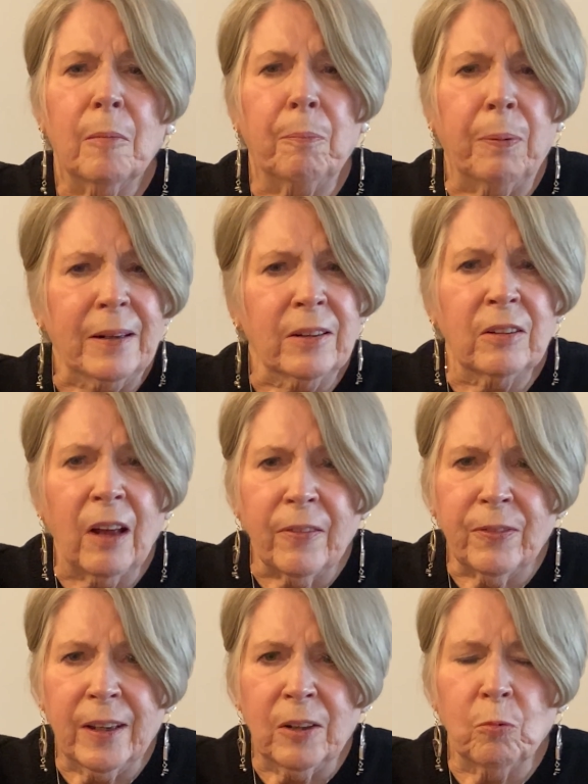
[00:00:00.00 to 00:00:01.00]
But
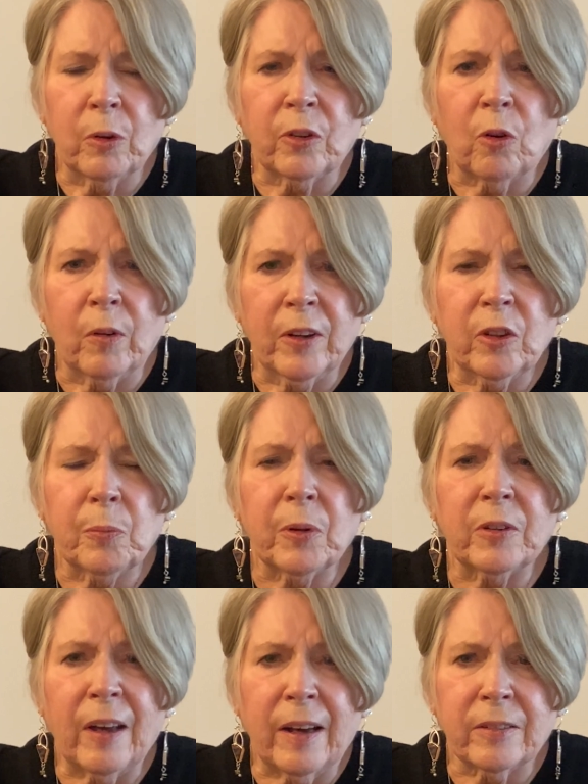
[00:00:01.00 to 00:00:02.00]
nothing was going to
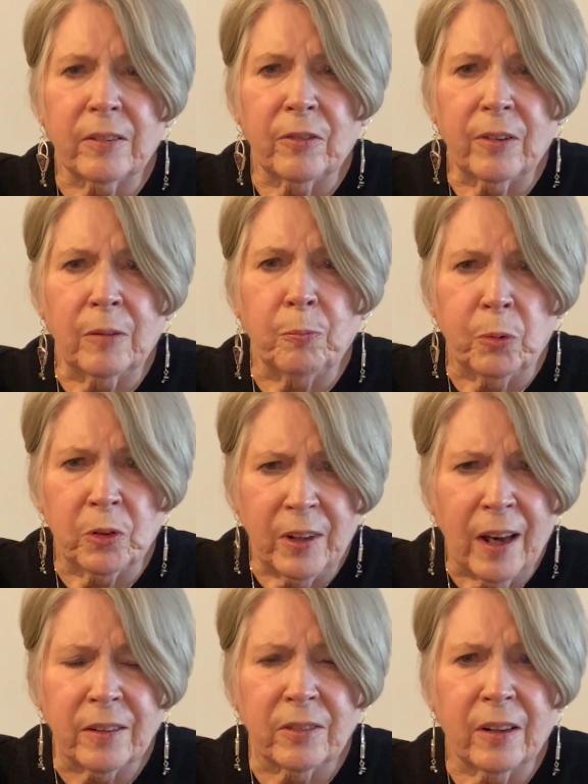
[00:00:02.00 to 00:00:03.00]

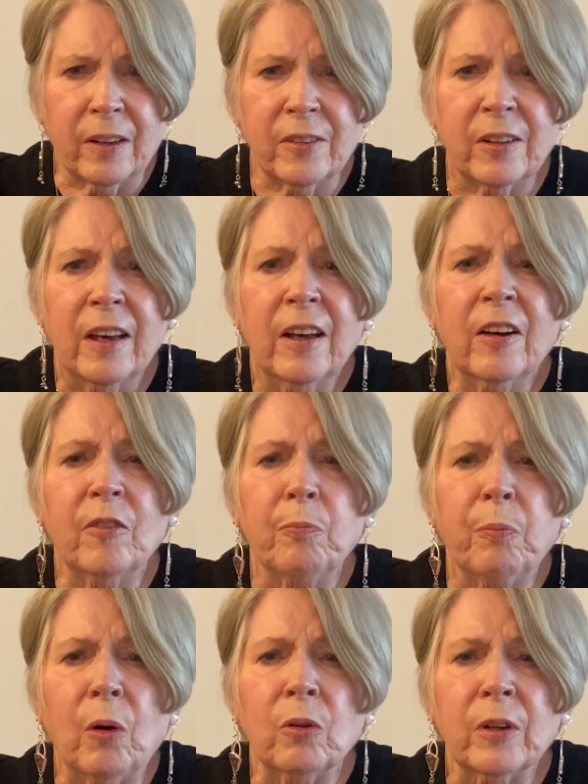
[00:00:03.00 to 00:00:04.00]
protect us if
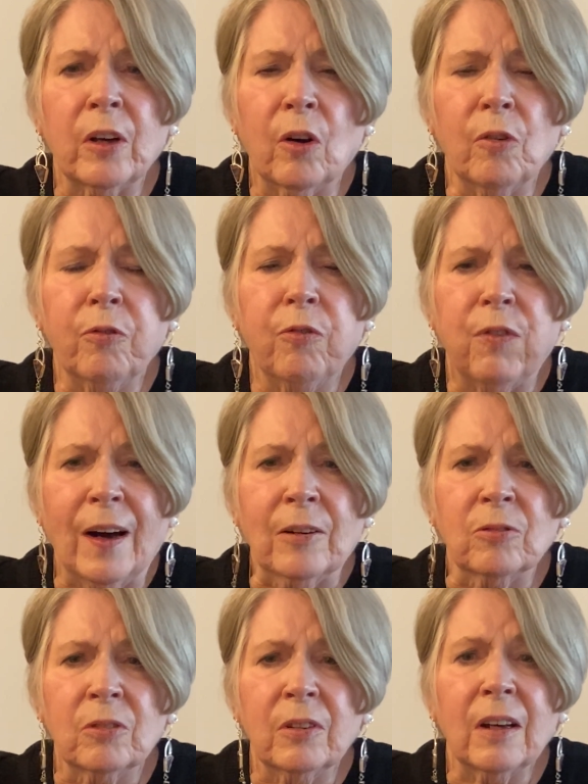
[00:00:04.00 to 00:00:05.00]
polio
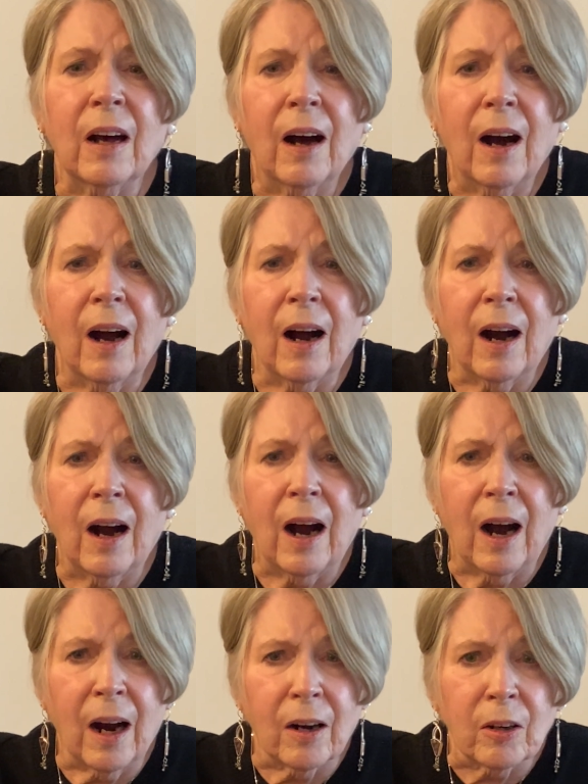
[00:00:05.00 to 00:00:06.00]
found
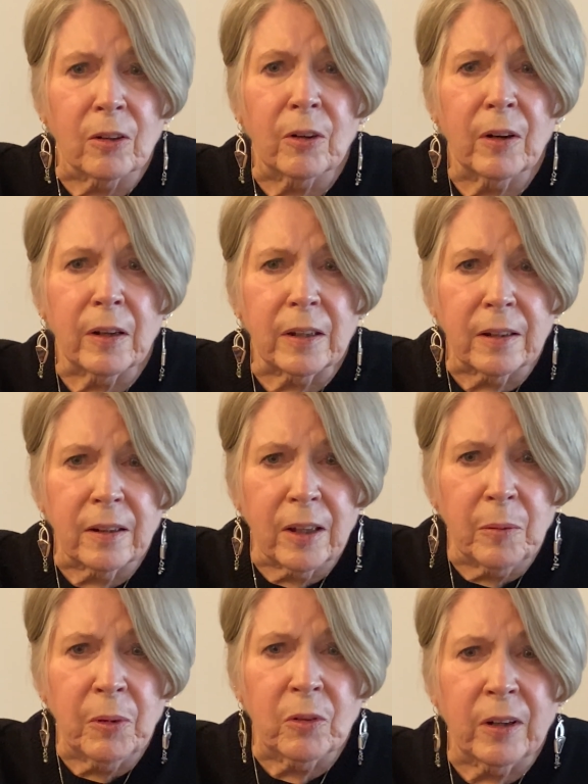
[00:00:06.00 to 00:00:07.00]
our
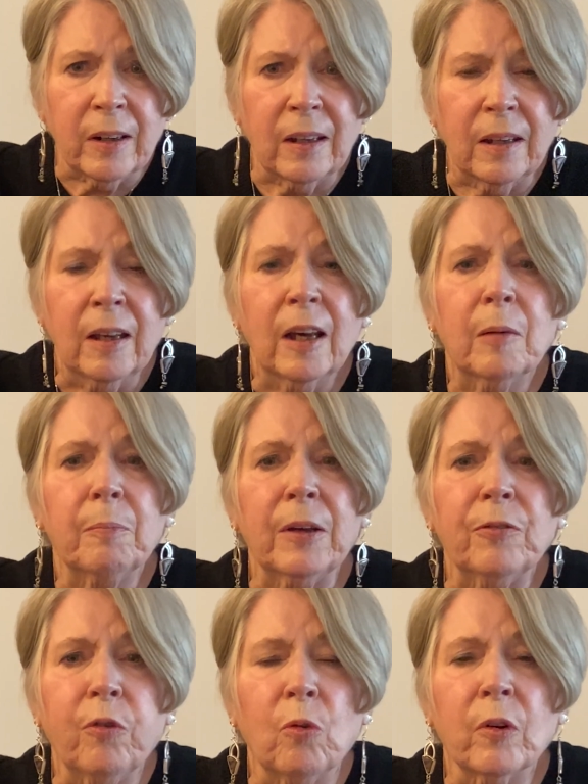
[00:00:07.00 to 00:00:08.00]
community
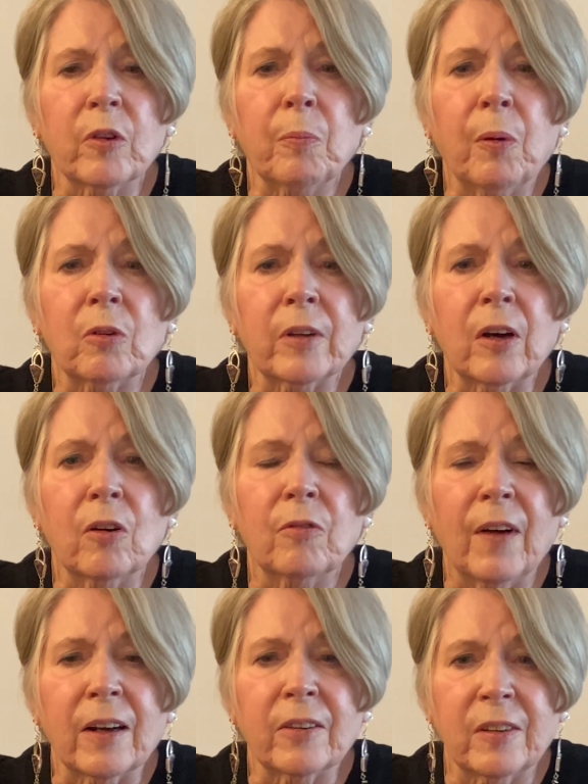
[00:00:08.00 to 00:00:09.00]
before the polio
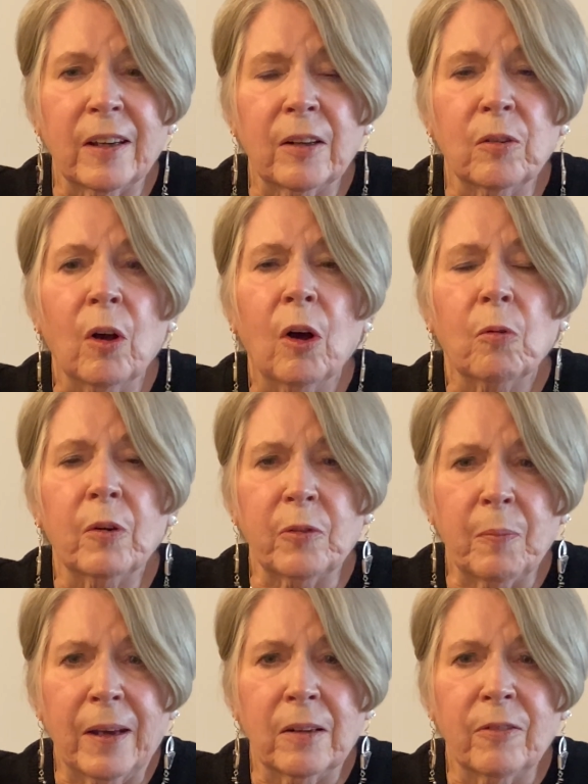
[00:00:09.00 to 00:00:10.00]
vaccine was
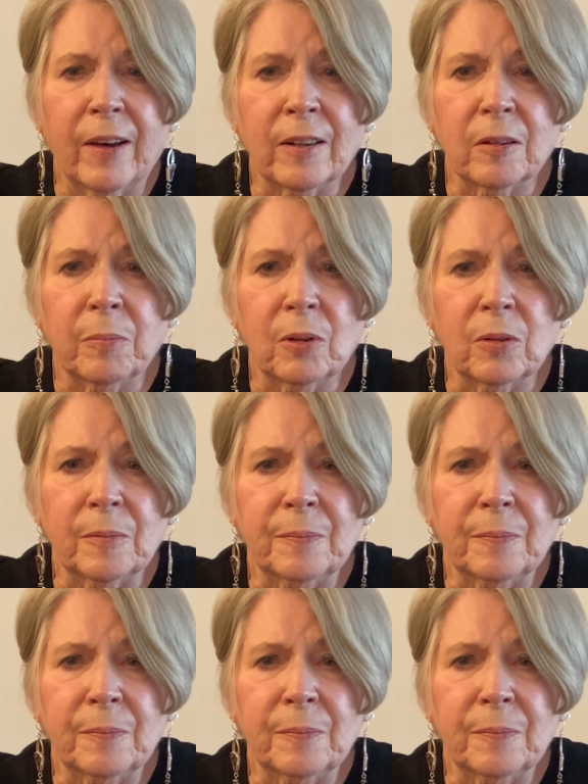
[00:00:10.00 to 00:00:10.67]
made available.